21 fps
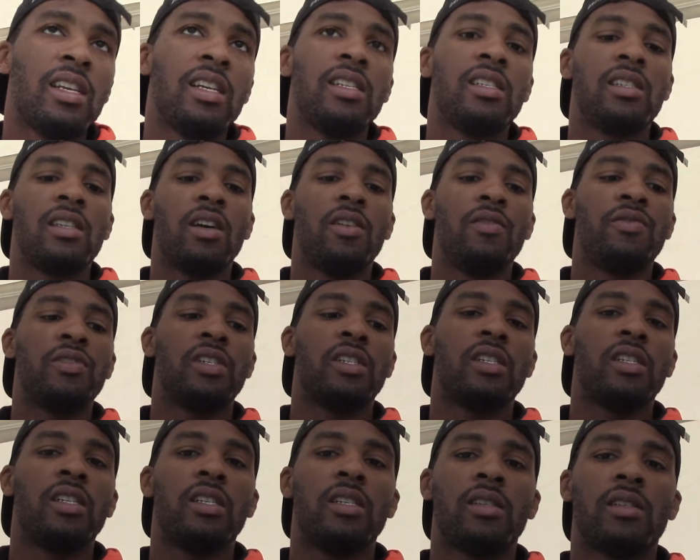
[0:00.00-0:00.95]

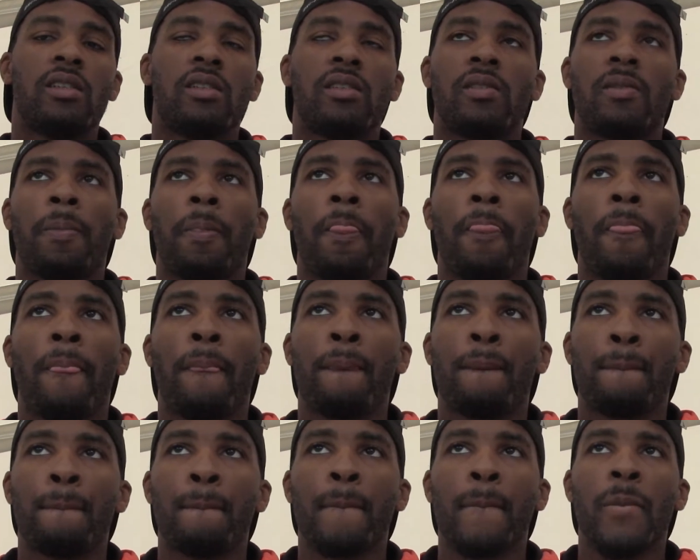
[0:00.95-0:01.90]
selfishness,
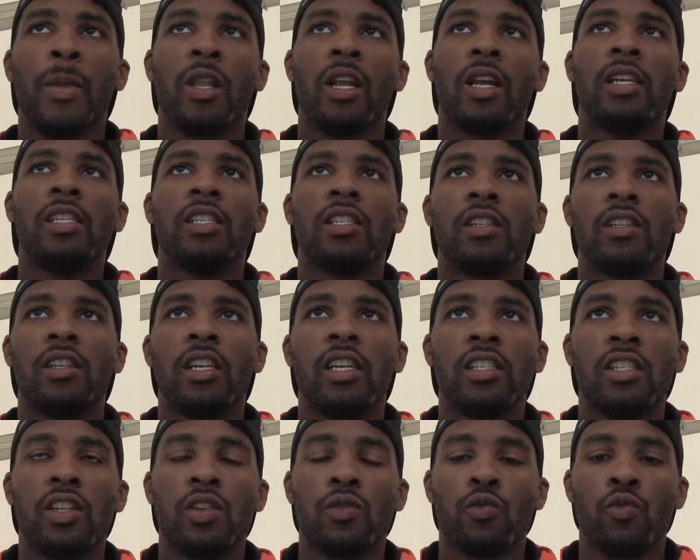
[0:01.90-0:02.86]
is
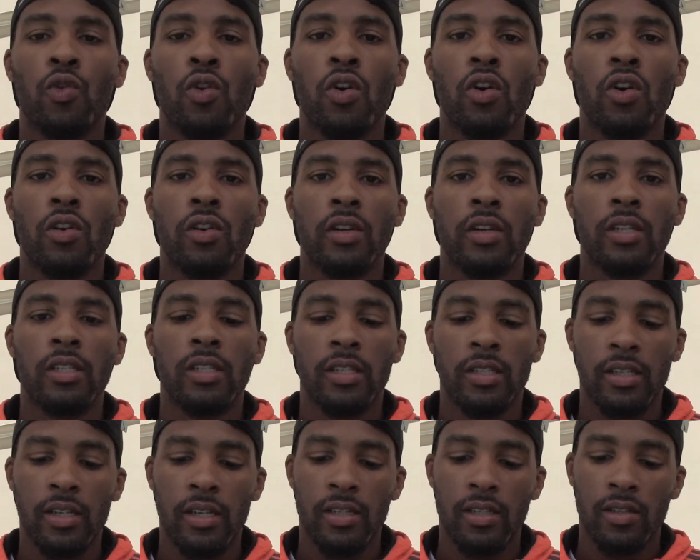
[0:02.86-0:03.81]
it wrong in a
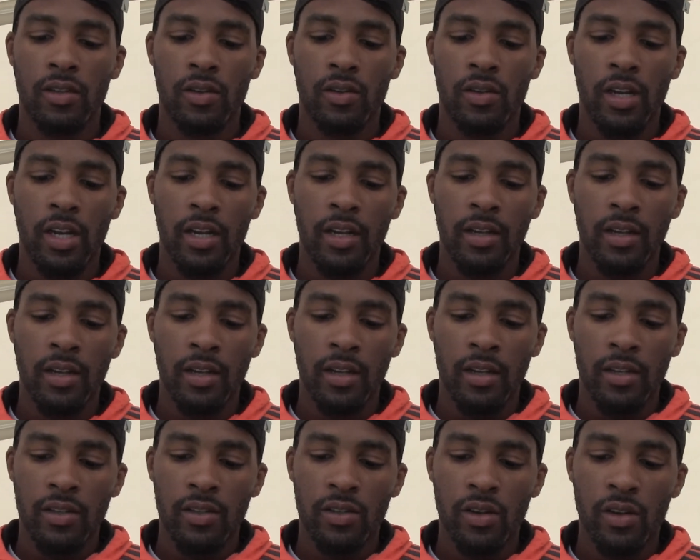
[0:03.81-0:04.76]
sense? Okay,
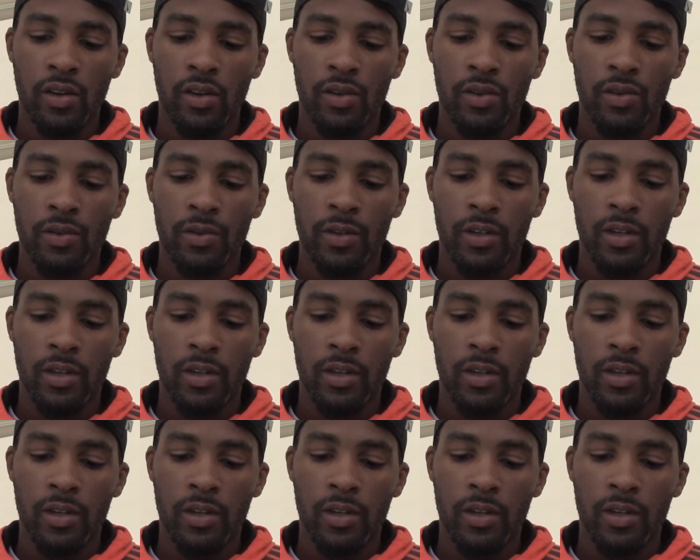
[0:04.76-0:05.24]
so